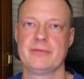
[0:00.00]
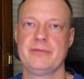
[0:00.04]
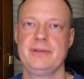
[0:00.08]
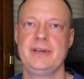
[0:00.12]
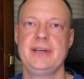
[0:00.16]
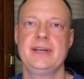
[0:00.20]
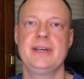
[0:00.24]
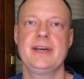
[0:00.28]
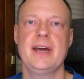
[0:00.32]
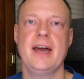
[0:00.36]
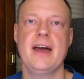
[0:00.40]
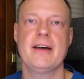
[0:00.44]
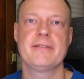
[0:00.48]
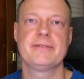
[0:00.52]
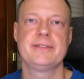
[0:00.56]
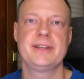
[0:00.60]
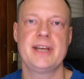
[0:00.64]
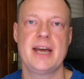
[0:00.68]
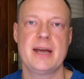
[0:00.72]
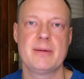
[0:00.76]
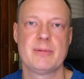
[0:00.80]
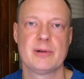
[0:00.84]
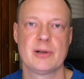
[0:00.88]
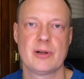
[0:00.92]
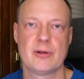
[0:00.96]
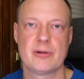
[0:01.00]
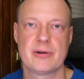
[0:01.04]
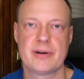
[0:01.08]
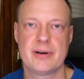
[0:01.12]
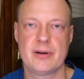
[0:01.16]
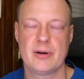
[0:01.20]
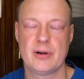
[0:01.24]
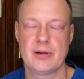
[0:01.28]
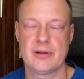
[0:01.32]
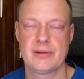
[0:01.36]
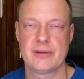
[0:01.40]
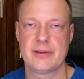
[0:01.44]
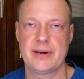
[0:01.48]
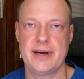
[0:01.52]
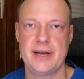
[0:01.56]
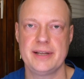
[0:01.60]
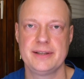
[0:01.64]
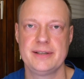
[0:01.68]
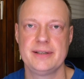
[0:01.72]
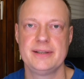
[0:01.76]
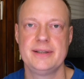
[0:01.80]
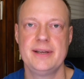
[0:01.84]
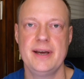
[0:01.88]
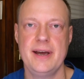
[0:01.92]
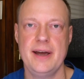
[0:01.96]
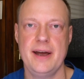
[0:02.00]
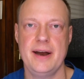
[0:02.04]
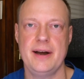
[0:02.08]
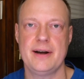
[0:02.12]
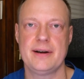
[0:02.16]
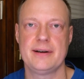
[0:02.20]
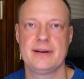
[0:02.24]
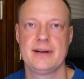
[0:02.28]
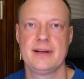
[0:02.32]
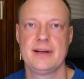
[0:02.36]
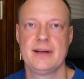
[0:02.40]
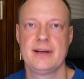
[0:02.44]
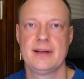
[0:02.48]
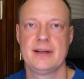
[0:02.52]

We have table already there.